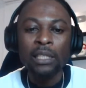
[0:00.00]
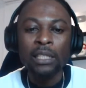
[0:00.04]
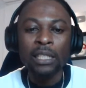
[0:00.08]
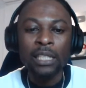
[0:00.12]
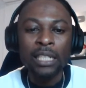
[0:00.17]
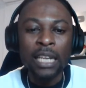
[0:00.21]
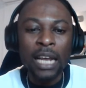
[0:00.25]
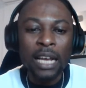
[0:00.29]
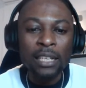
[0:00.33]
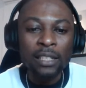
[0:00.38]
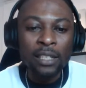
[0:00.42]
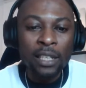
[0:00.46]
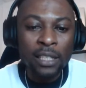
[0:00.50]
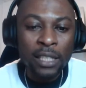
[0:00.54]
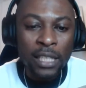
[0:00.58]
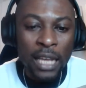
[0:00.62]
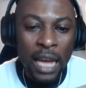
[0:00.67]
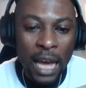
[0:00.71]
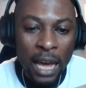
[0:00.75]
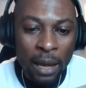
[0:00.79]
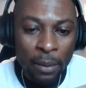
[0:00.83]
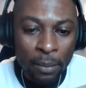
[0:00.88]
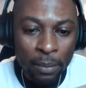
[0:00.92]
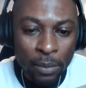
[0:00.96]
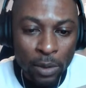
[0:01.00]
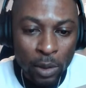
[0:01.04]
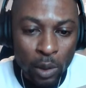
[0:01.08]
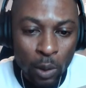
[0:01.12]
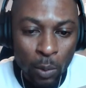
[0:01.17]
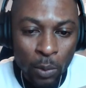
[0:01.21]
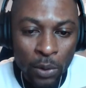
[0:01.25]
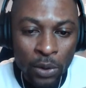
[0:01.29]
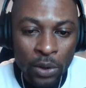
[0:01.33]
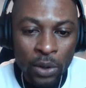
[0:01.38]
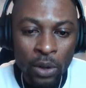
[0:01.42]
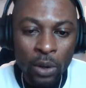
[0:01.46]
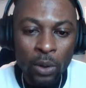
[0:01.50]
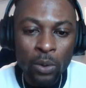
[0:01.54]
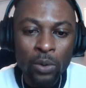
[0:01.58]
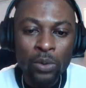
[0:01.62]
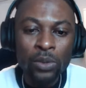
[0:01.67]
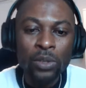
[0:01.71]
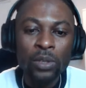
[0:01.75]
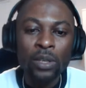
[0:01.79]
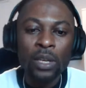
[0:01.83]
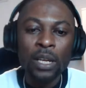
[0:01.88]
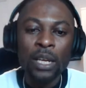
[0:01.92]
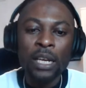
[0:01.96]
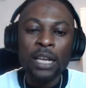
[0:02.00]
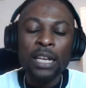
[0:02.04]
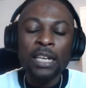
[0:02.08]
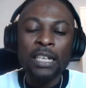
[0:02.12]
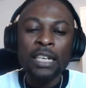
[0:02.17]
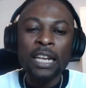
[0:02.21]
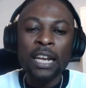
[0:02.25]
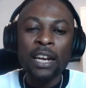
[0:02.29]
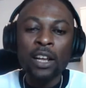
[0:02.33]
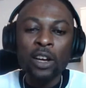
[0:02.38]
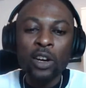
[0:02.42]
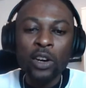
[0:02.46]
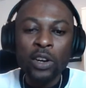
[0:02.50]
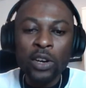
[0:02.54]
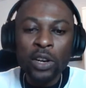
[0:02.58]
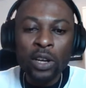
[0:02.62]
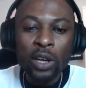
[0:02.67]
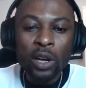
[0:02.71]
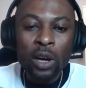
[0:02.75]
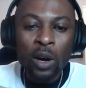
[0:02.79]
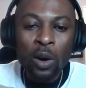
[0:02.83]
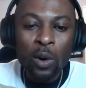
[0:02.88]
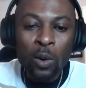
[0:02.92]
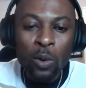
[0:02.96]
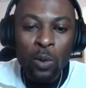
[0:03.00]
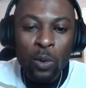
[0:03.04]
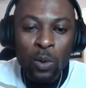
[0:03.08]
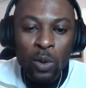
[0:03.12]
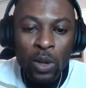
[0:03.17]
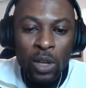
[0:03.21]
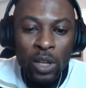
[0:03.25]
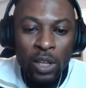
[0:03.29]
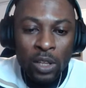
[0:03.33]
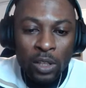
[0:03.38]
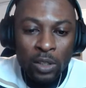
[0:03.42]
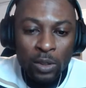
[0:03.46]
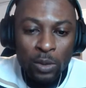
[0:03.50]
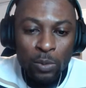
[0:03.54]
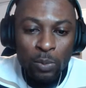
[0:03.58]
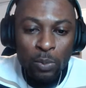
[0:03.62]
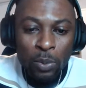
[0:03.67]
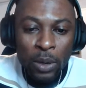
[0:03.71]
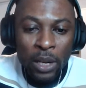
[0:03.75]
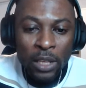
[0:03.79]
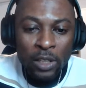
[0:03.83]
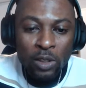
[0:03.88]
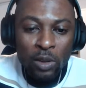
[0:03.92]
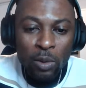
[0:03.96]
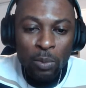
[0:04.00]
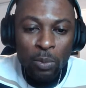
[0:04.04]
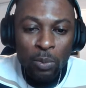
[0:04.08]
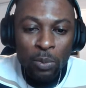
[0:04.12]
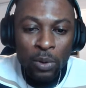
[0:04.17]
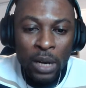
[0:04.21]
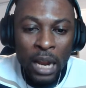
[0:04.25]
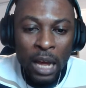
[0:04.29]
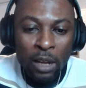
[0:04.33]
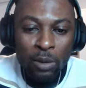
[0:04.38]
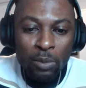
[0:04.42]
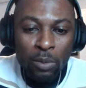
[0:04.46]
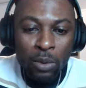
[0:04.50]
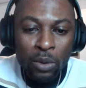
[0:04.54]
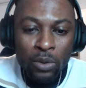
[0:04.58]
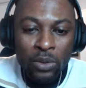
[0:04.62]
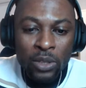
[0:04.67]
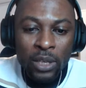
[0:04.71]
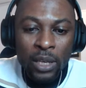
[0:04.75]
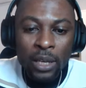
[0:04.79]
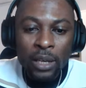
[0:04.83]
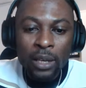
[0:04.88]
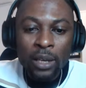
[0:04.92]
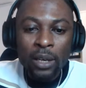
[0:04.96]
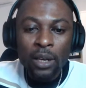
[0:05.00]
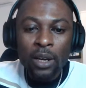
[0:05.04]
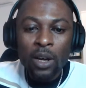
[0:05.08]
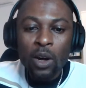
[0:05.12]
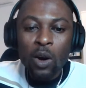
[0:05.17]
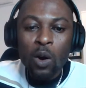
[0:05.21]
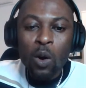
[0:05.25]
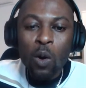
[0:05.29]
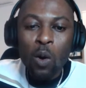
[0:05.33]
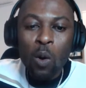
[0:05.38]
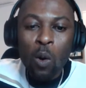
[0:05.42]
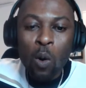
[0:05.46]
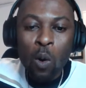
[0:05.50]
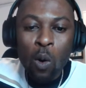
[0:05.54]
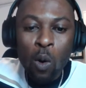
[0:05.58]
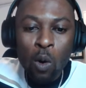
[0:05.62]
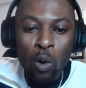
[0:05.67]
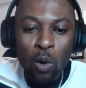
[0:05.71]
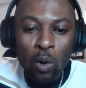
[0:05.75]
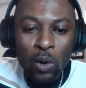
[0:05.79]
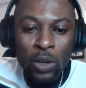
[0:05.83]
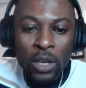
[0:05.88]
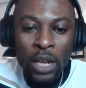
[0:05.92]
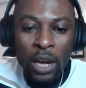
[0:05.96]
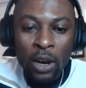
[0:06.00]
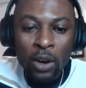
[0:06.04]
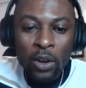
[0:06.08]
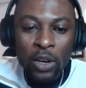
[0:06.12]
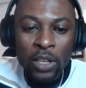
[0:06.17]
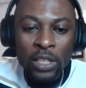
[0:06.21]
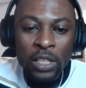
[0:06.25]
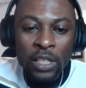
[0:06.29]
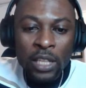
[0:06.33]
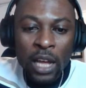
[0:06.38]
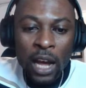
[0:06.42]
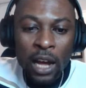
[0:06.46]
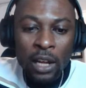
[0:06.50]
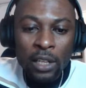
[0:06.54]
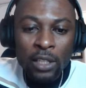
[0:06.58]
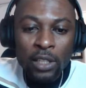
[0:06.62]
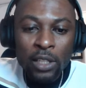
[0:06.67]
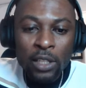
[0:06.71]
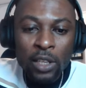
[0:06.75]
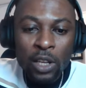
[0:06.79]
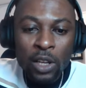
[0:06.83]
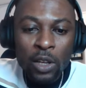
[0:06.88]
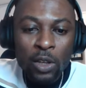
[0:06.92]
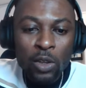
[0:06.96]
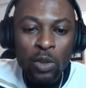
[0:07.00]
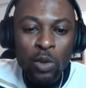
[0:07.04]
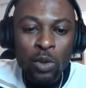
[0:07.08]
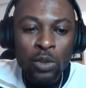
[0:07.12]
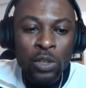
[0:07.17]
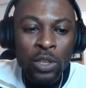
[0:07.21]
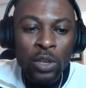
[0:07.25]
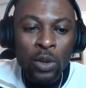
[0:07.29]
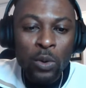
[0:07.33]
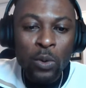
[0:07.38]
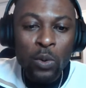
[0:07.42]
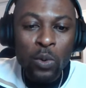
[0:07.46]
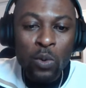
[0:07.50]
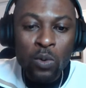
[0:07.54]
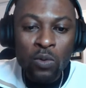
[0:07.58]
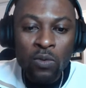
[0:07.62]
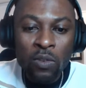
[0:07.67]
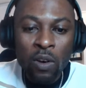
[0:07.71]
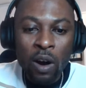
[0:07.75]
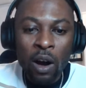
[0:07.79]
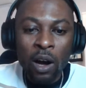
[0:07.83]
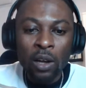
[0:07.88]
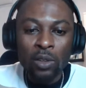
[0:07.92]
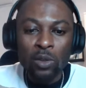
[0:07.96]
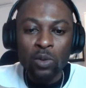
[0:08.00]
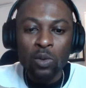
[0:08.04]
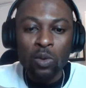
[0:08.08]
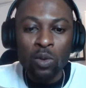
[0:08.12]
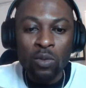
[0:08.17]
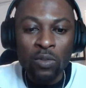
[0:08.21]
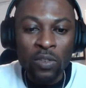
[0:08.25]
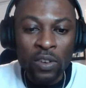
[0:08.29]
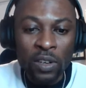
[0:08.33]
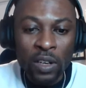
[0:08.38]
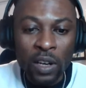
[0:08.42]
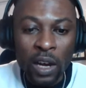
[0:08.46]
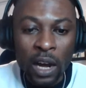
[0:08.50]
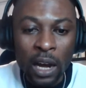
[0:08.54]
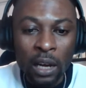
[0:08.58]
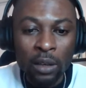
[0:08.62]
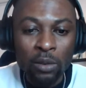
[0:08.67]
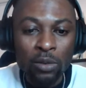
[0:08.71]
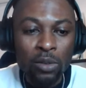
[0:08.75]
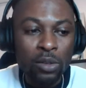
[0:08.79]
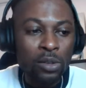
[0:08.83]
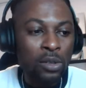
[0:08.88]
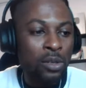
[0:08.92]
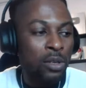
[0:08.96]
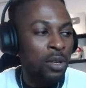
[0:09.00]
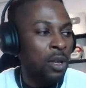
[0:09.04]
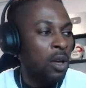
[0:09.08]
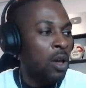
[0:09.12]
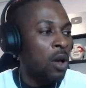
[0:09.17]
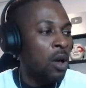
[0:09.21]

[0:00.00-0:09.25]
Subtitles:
that's the time someone knows that they're gonna go play some loud music, or they're gonna start using the Hoover to hoover the house,